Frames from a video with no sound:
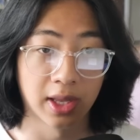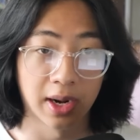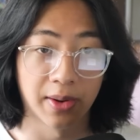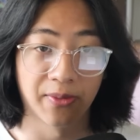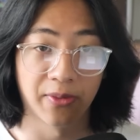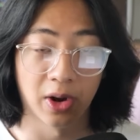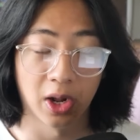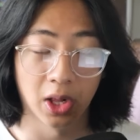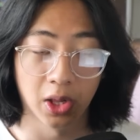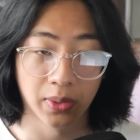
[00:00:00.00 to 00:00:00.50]
that
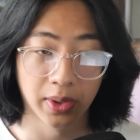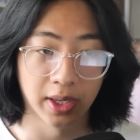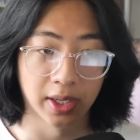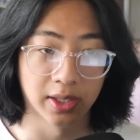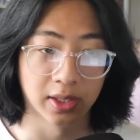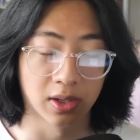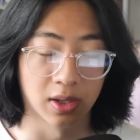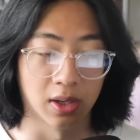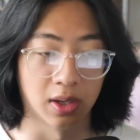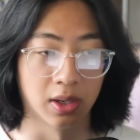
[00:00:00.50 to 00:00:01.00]
I'm
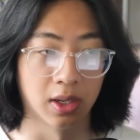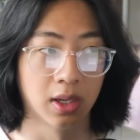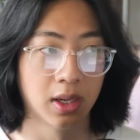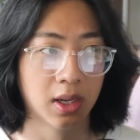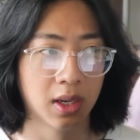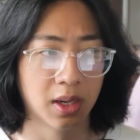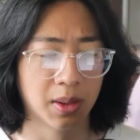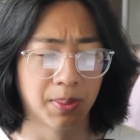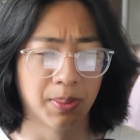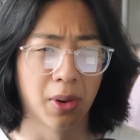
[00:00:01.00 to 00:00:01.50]
following, it's called
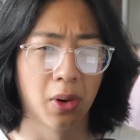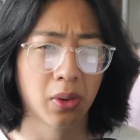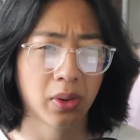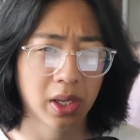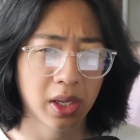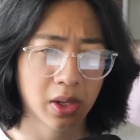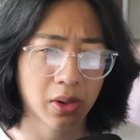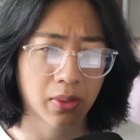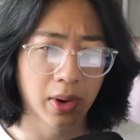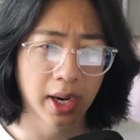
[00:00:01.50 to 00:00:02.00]

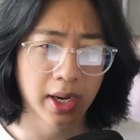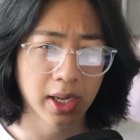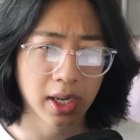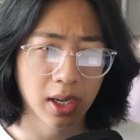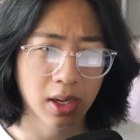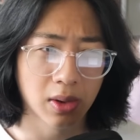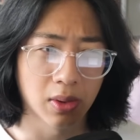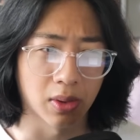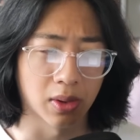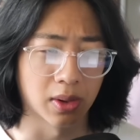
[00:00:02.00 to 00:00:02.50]

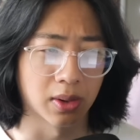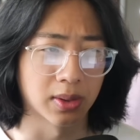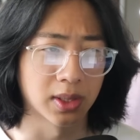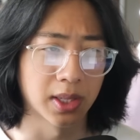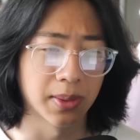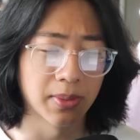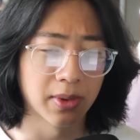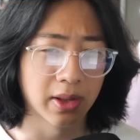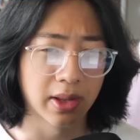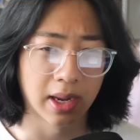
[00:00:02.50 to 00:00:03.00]
Pregrading or
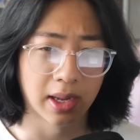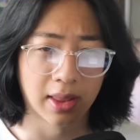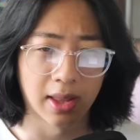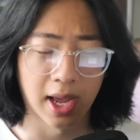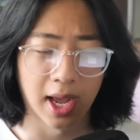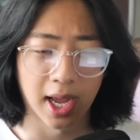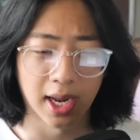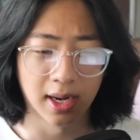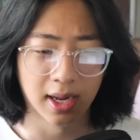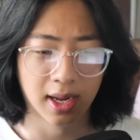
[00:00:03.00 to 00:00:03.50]
something like
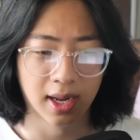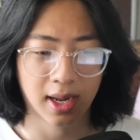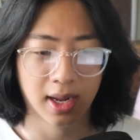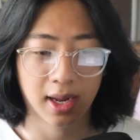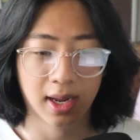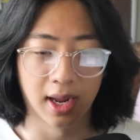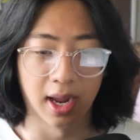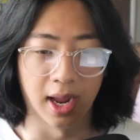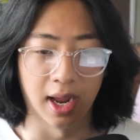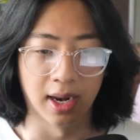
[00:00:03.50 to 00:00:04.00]
that,
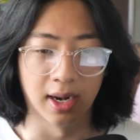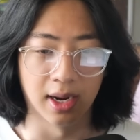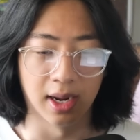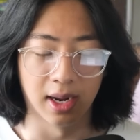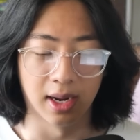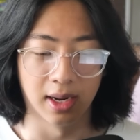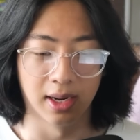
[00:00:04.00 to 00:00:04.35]
and